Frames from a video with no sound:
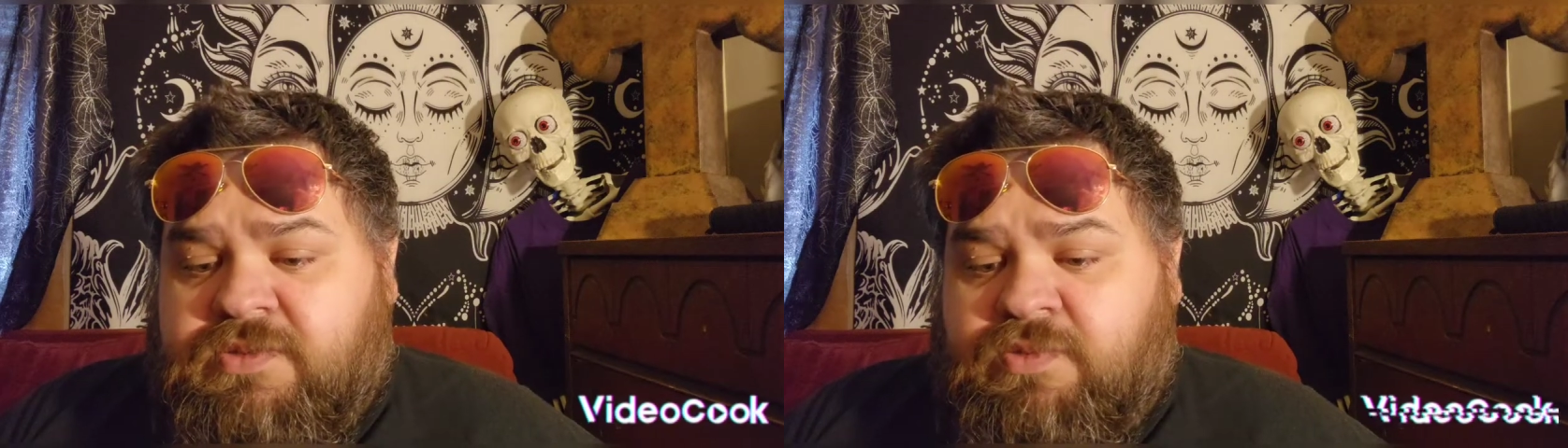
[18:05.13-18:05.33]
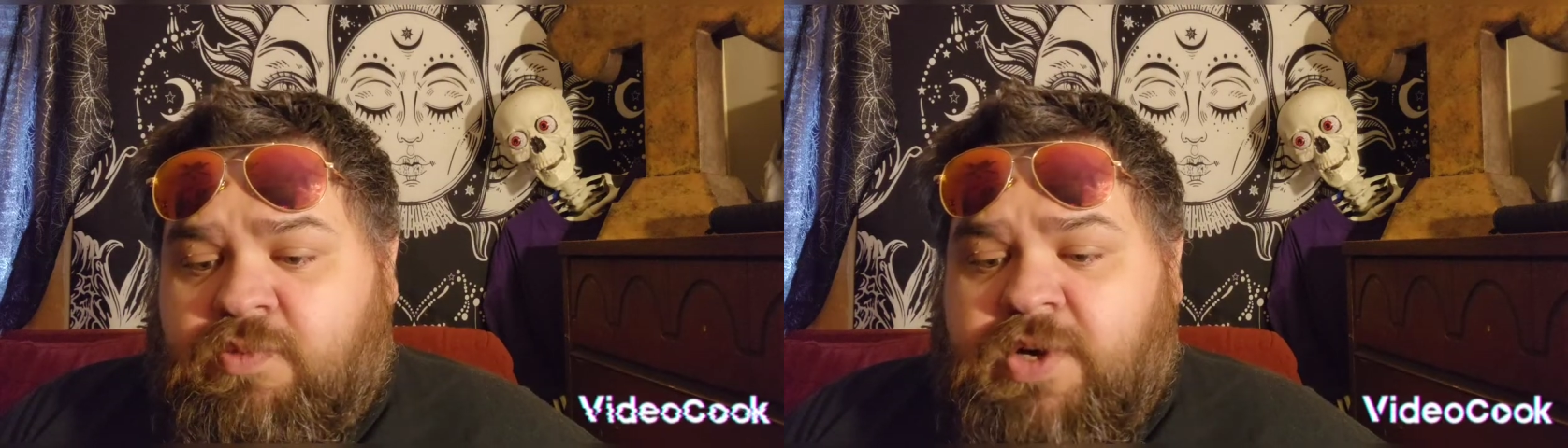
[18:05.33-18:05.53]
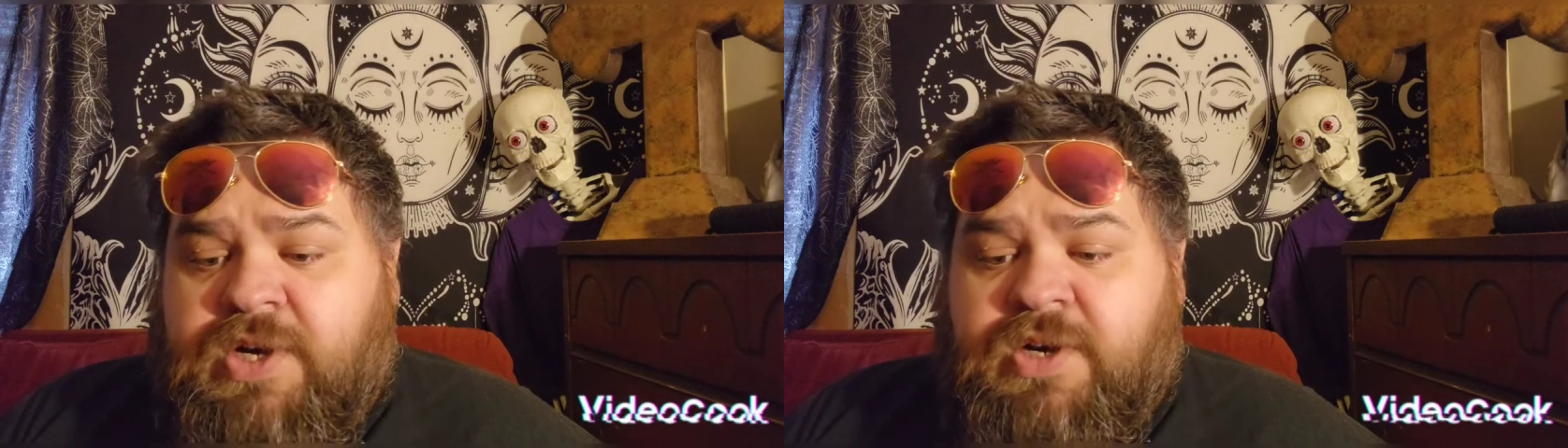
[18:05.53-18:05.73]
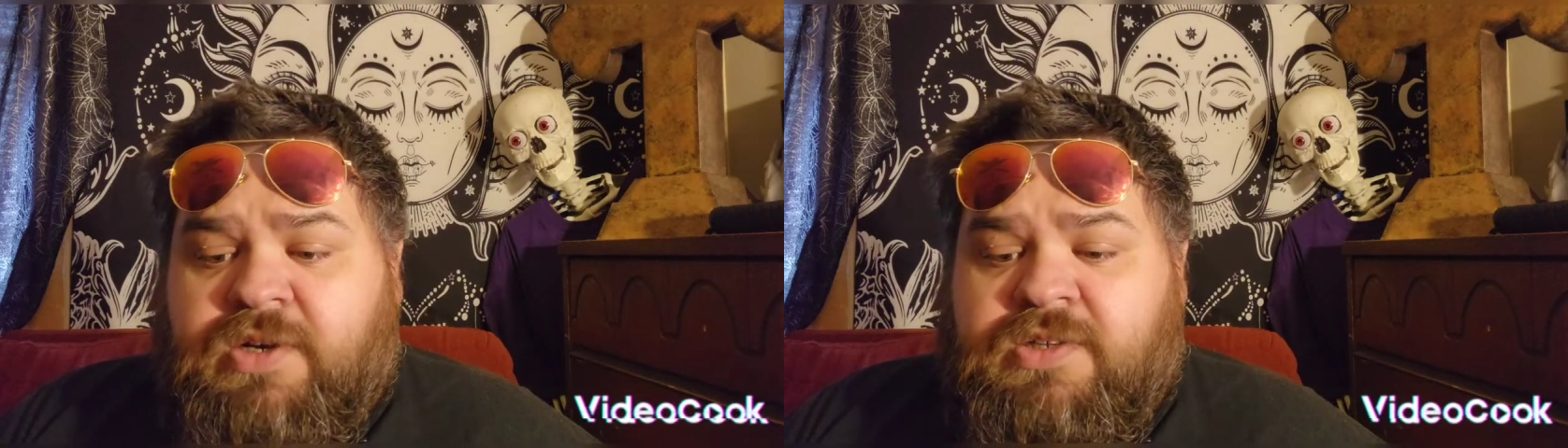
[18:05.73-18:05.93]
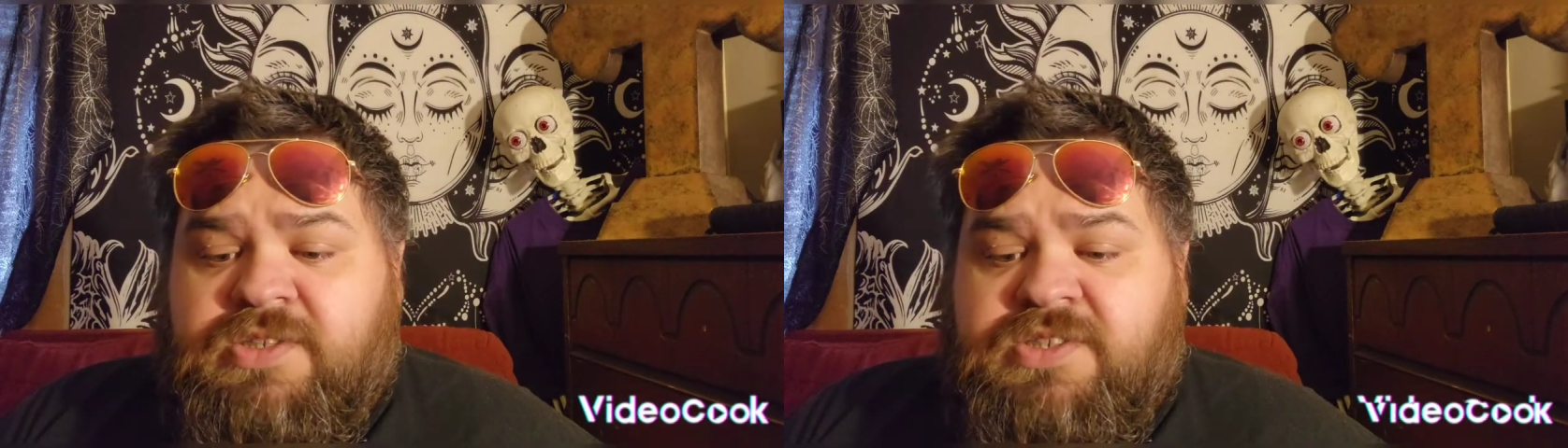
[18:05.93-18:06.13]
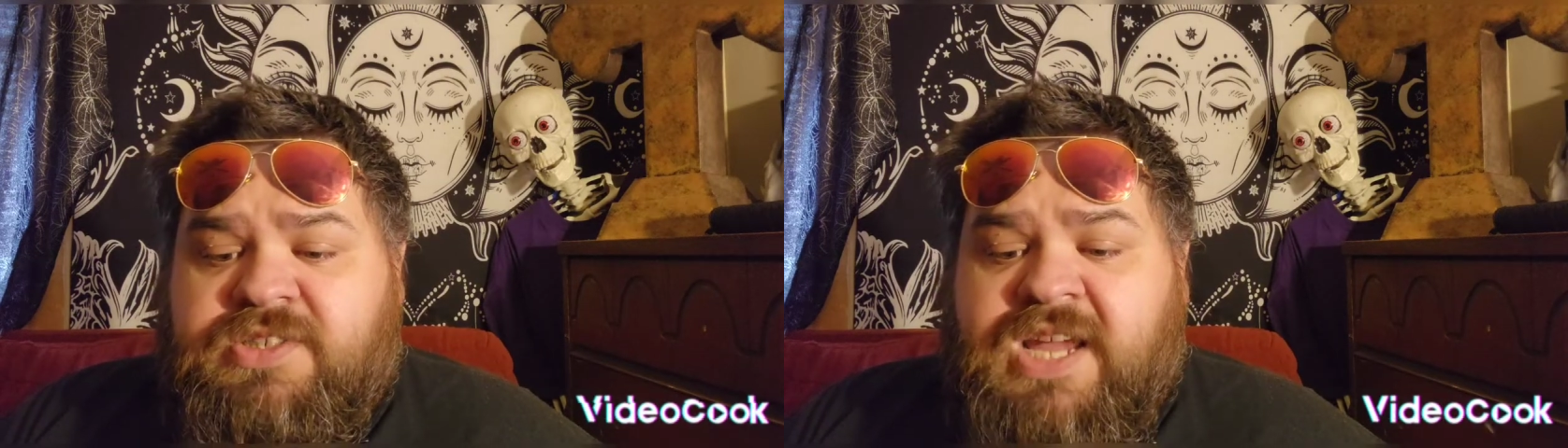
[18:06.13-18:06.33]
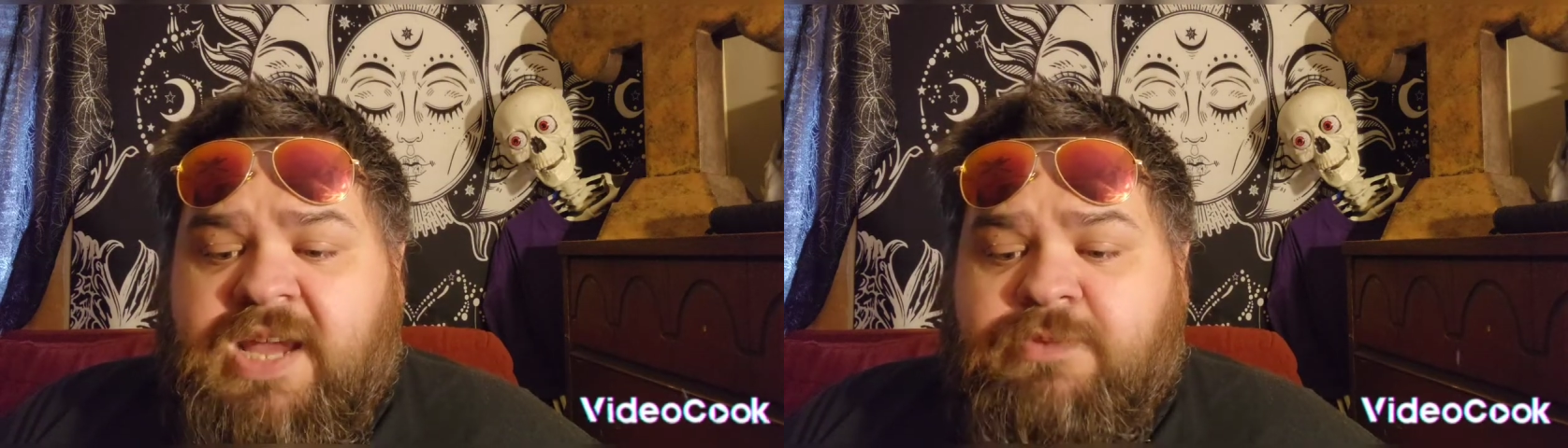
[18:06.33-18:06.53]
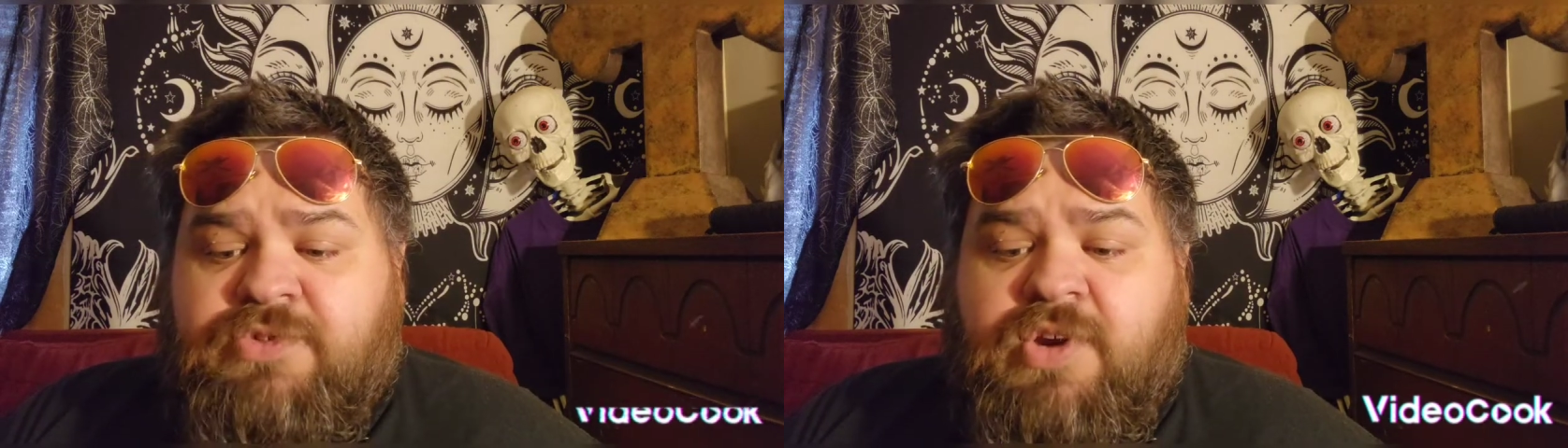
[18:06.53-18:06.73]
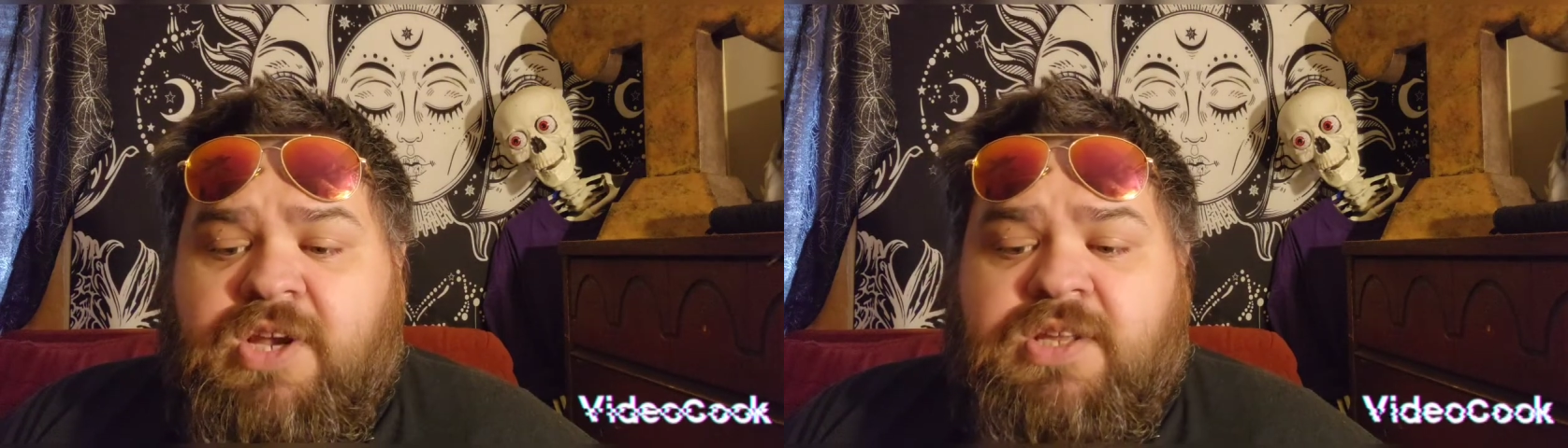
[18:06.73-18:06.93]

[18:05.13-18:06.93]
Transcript: where Sap tried